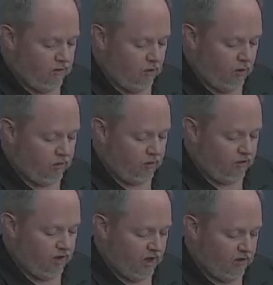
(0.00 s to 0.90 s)
To look for
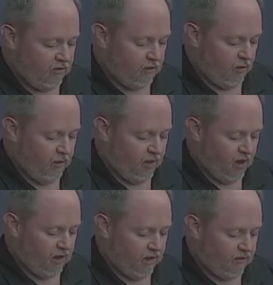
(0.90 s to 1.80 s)
change in my
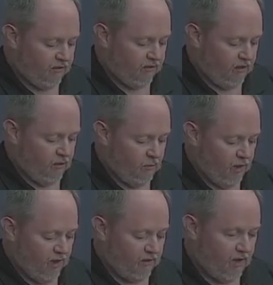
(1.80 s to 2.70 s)
pockets
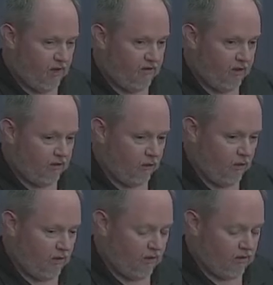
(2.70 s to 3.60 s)
meant having to
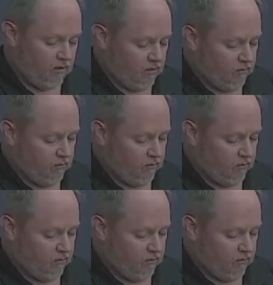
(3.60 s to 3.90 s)
look.